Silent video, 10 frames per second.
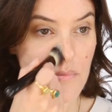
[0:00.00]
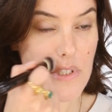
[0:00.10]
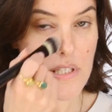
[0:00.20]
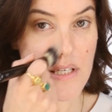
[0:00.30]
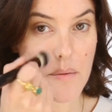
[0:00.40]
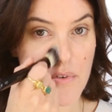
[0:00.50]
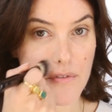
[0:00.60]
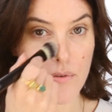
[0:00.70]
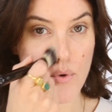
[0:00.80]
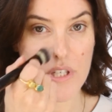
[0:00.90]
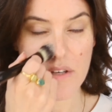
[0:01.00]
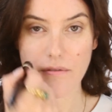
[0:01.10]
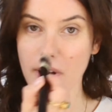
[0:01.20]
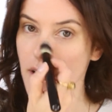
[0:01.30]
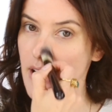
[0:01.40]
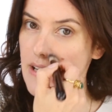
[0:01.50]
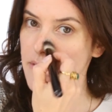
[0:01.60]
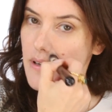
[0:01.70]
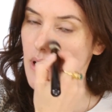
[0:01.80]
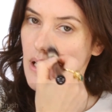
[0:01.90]
This is number
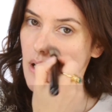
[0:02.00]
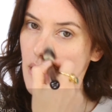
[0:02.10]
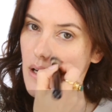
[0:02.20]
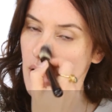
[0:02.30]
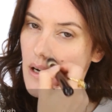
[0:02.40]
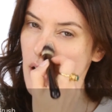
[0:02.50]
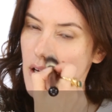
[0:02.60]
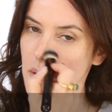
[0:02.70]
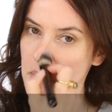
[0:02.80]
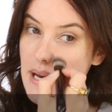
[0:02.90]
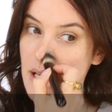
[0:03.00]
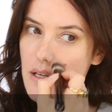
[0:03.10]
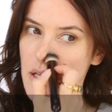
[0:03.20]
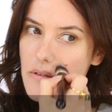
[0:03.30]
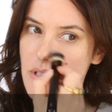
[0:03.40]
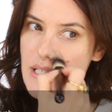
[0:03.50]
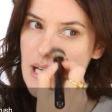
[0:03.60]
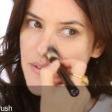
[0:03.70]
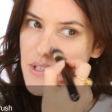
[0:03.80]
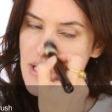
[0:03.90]
45, and I'm mainly going to use it
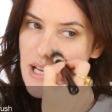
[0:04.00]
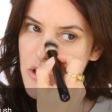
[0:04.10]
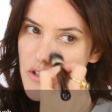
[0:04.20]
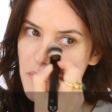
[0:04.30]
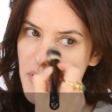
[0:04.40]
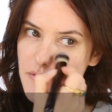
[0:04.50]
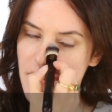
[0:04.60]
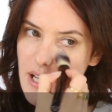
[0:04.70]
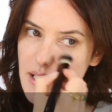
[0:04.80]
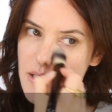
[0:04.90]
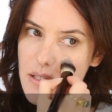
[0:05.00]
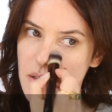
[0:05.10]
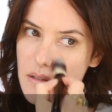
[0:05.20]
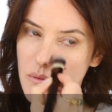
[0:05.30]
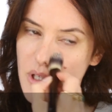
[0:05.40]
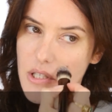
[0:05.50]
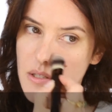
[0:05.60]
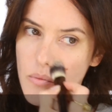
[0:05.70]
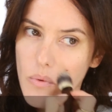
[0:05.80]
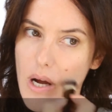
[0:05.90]
down the centre of my face, which
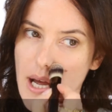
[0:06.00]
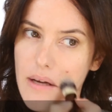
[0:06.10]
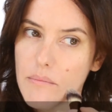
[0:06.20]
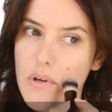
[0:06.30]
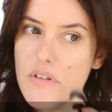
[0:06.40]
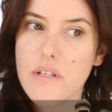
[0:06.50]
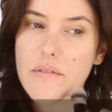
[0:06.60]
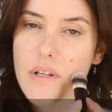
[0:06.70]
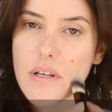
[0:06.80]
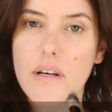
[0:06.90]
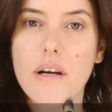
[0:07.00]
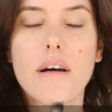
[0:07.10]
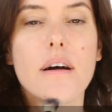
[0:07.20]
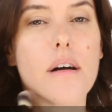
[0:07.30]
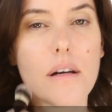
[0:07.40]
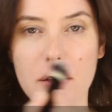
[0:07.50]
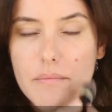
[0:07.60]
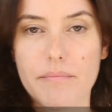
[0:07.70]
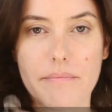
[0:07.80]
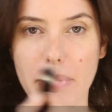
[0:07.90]
is where most of the
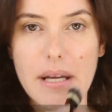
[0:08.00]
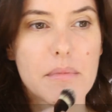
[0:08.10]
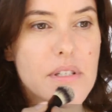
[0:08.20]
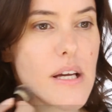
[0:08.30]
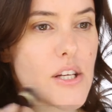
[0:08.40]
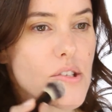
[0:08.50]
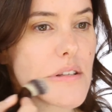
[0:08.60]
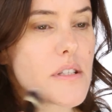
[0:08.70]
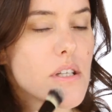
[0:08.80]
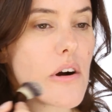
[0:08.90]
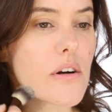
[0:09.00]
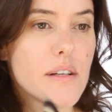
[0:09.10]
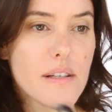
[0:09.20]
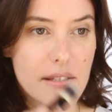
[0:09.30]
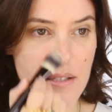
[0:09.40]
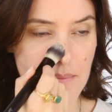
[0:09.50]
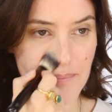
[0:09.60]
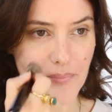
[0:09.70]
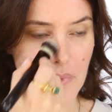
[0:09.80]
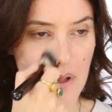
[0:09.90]
pigmentation, the darkness
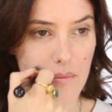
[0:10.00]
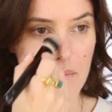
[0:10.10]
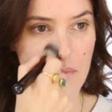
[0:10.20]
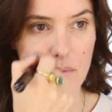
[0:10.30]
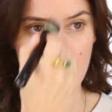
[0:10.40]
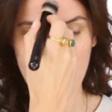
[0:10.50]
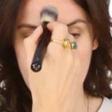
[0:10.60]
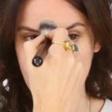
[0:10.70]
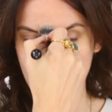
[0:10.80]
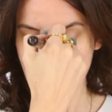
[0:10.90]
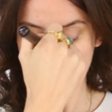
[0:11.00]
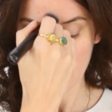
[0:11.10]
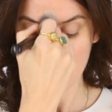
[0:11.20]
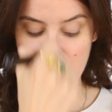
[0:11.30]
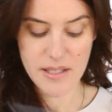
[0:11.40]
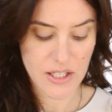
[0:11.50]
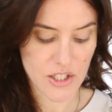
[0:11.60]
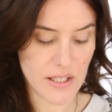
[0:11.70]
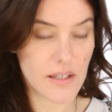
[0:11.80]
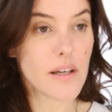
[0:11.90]
and the redness is
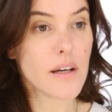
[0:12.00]
actually.